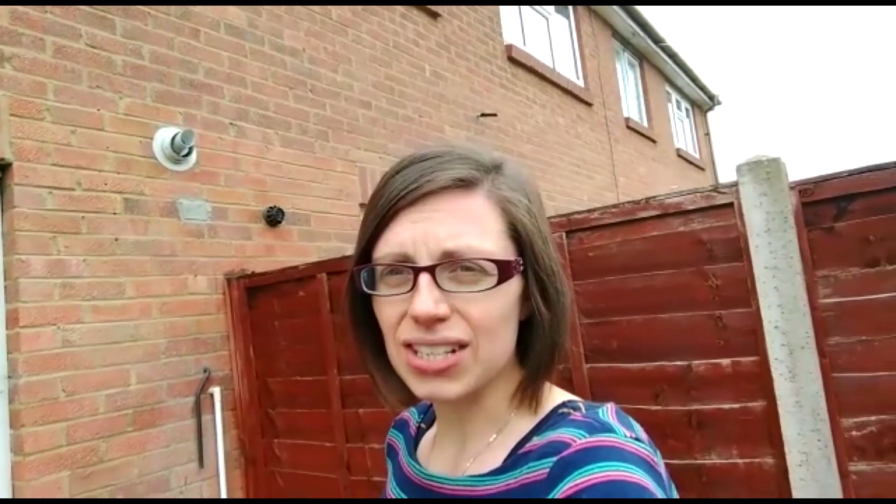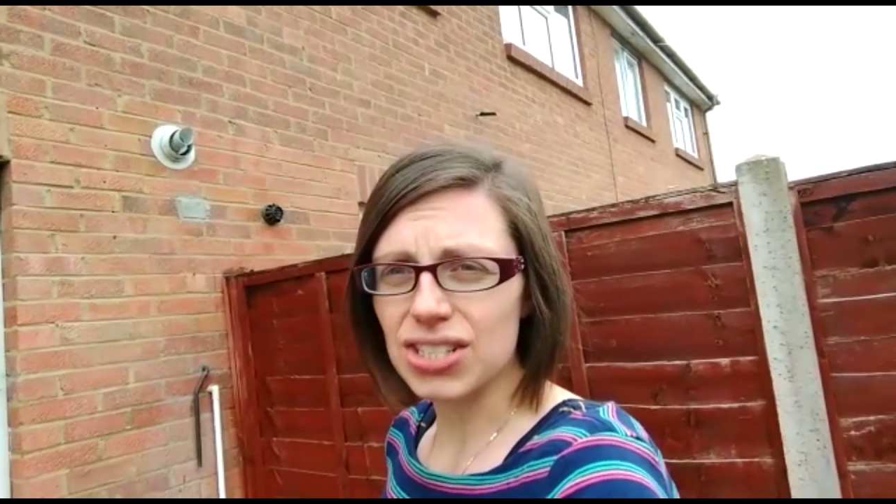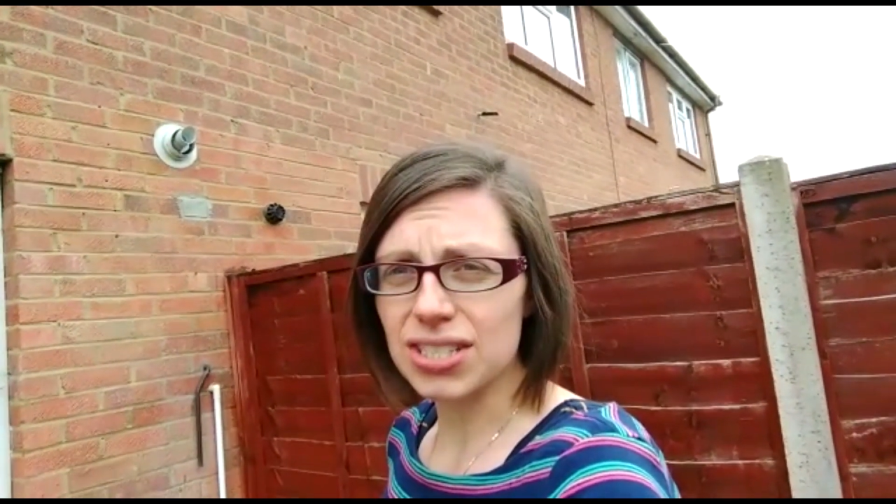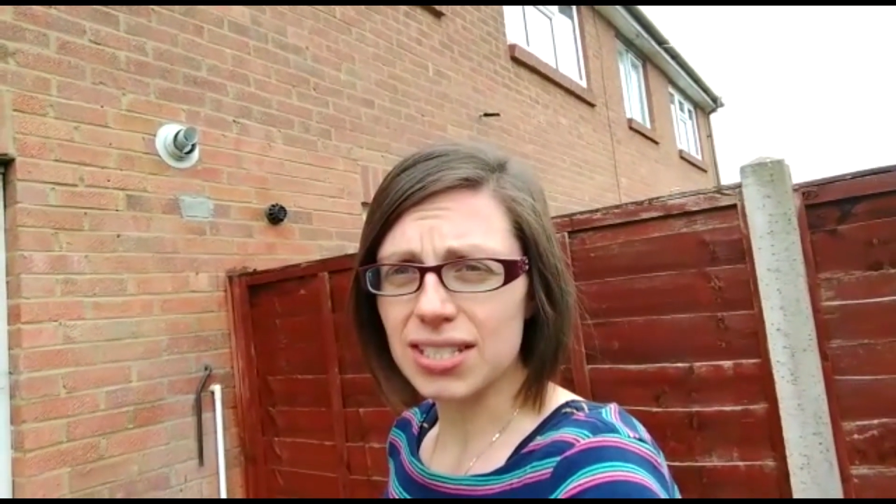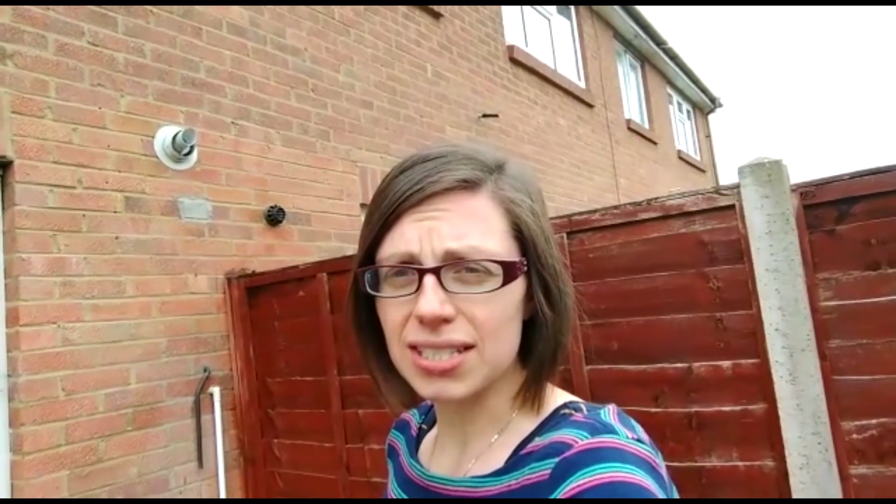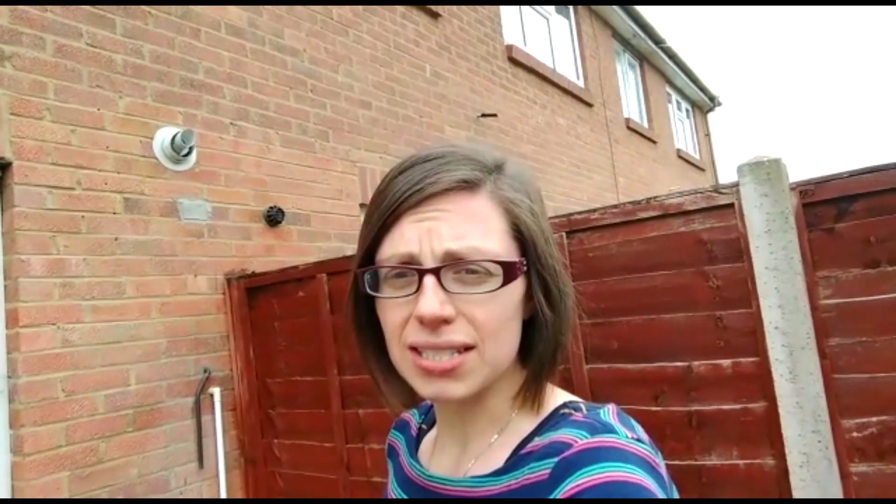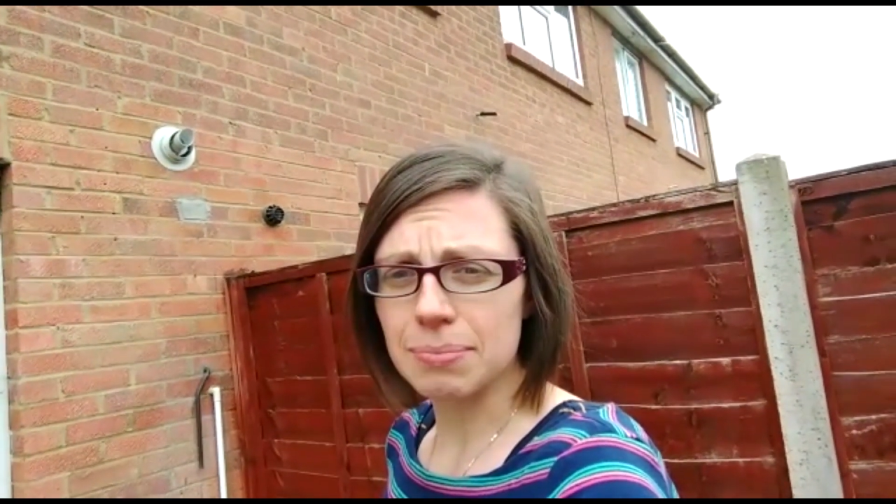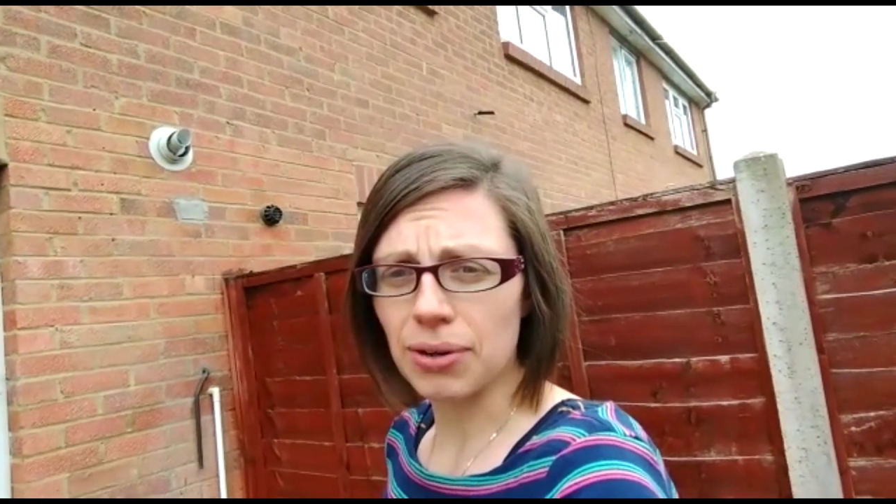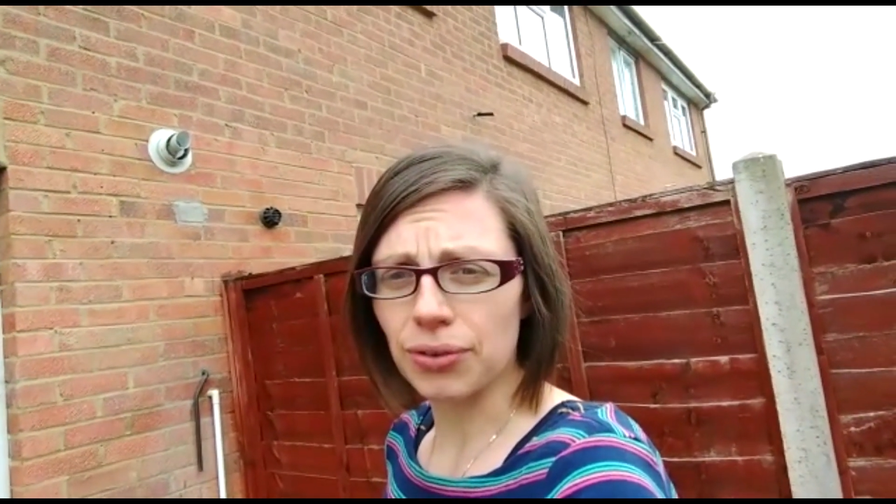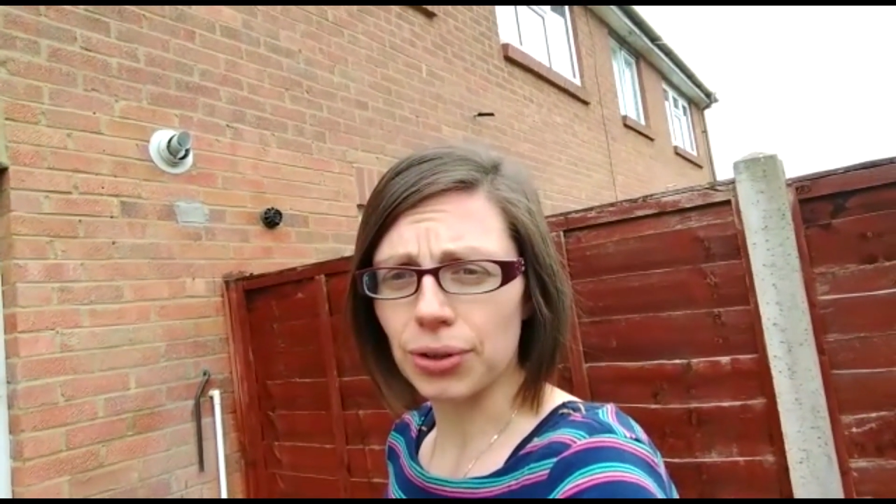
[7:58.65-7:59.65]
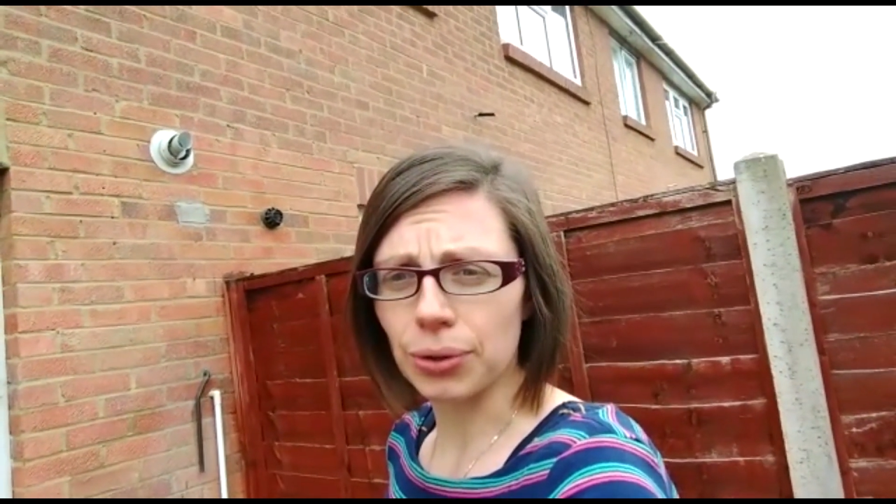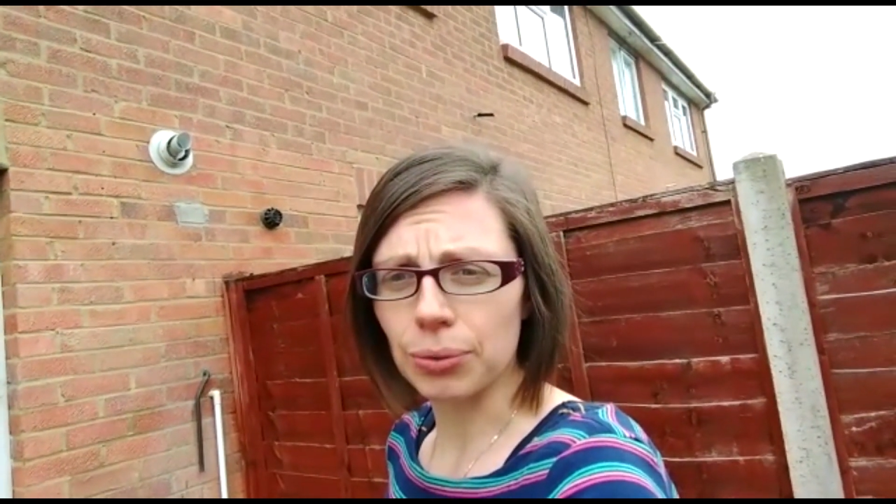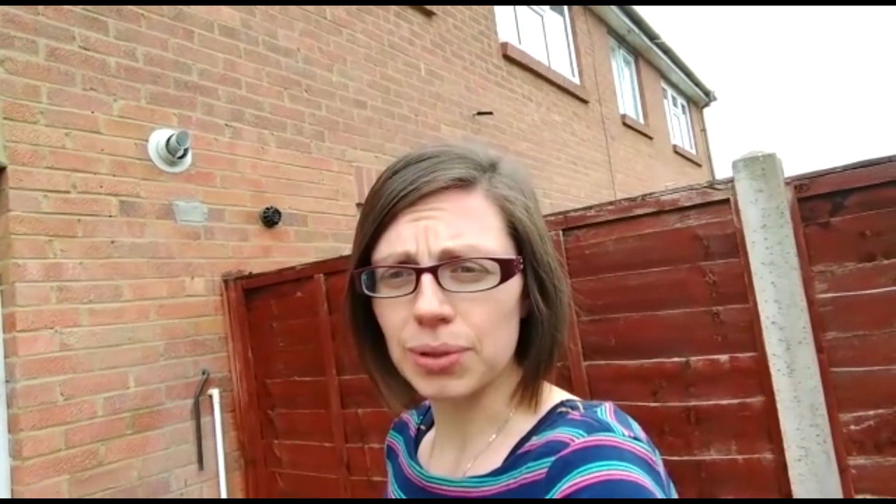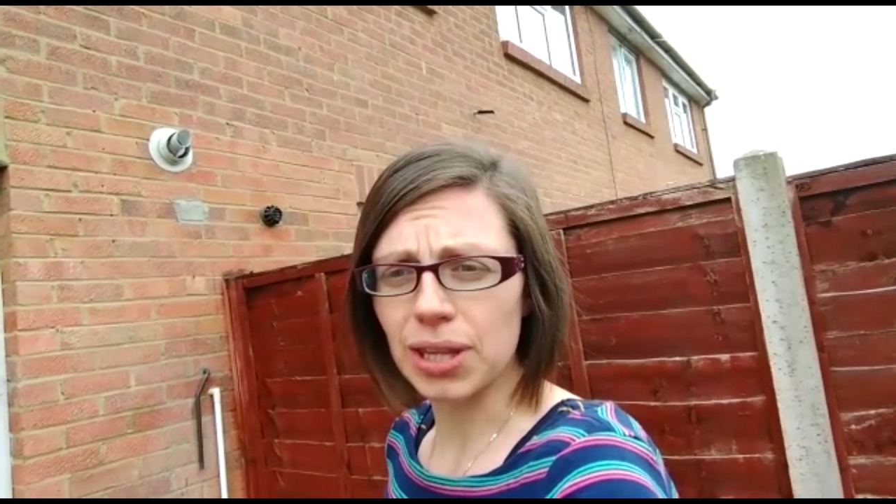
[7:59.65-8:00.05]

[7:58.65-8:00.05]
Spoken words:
Jesus' miracle with